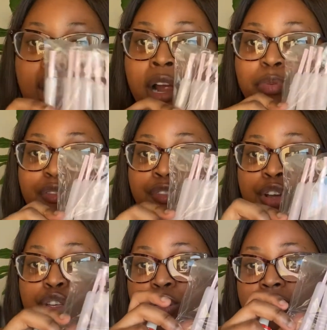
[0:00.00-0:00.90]
I prefer
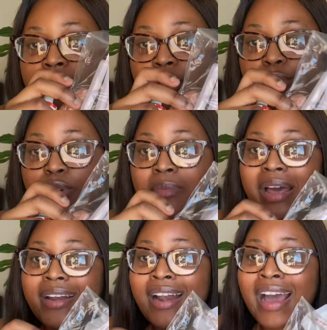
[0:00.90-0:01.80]
using the cream
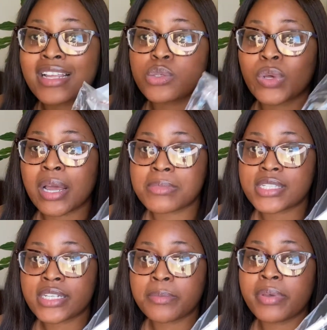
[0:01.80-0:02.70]
at night when I'm
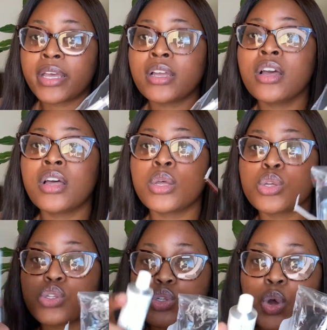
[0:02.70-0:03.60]
sleeping,
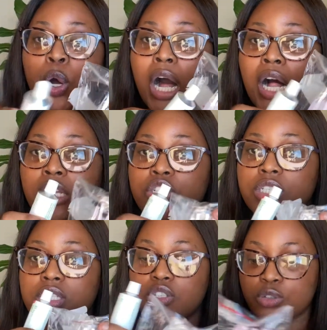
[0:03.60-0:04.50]
so
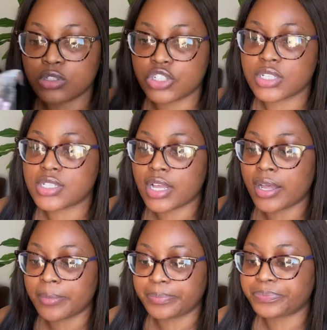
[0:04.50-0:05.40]
you'll just
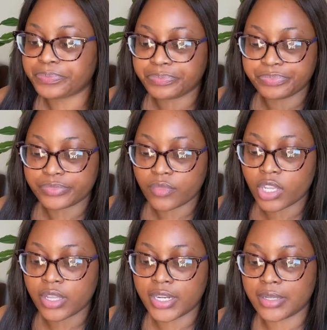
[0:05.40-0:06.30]

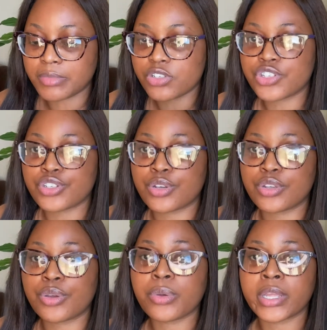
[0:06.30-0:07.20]
okay, let me show
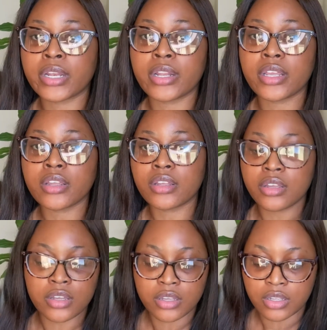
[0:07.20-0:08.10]
you quickly
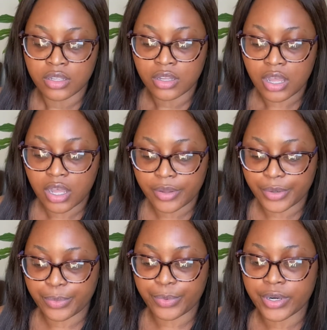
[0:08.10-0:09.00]
how
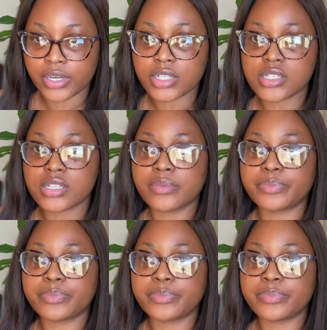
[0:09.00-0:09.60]
it works.